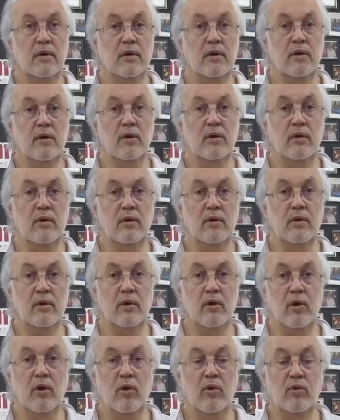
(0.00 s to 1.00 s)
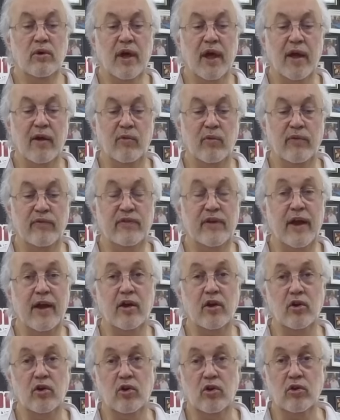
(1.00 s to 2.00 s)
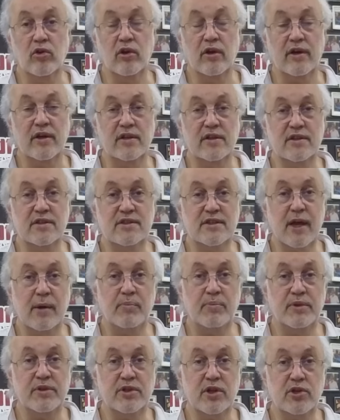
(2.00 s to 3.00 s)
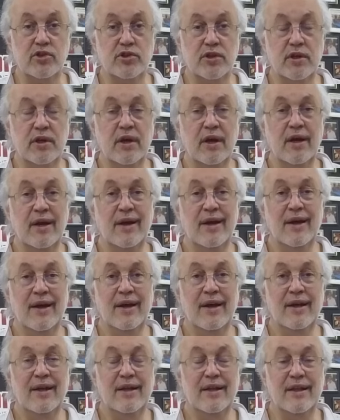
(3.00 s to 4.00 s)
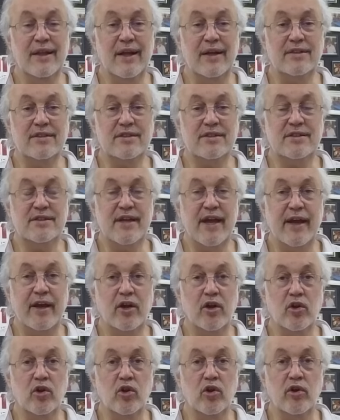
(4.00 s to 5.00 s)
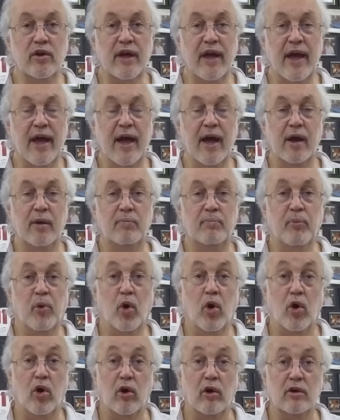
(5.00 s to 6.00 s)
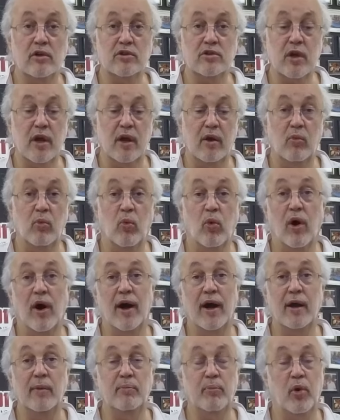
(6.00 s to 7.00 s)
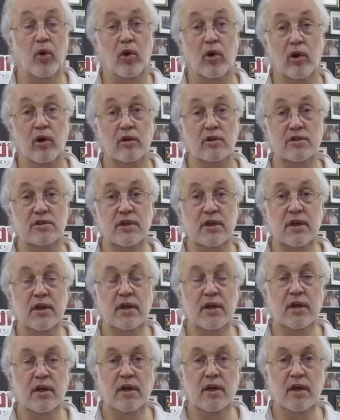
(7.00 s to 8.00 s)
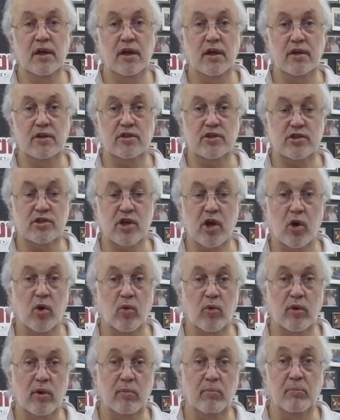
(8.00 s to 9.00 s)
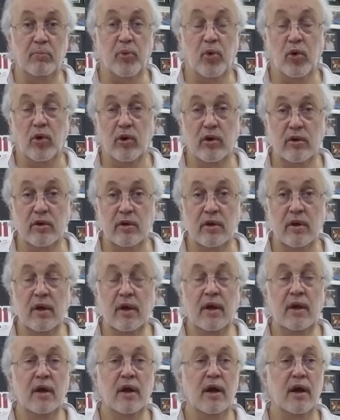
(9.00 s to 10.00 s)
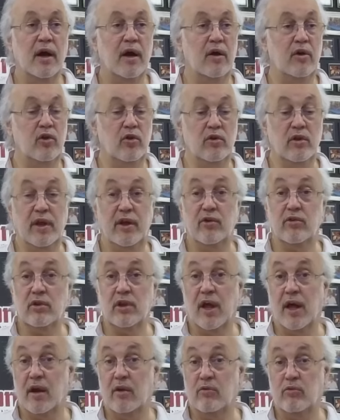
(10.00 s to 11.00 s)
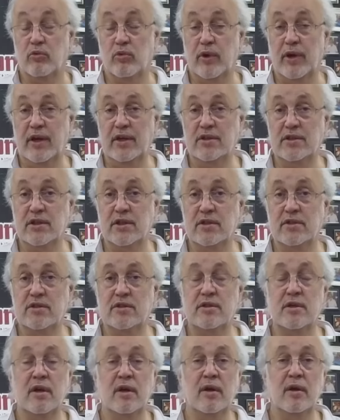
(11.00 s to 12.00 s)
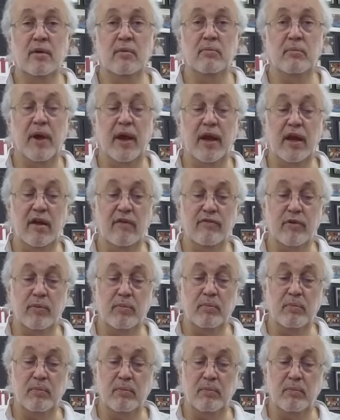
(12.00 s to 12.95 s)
position. Okay, we've taken a good look at the set position. Let's take a look at pause and why pause is so important. You'll hear a lot of reasons, many of the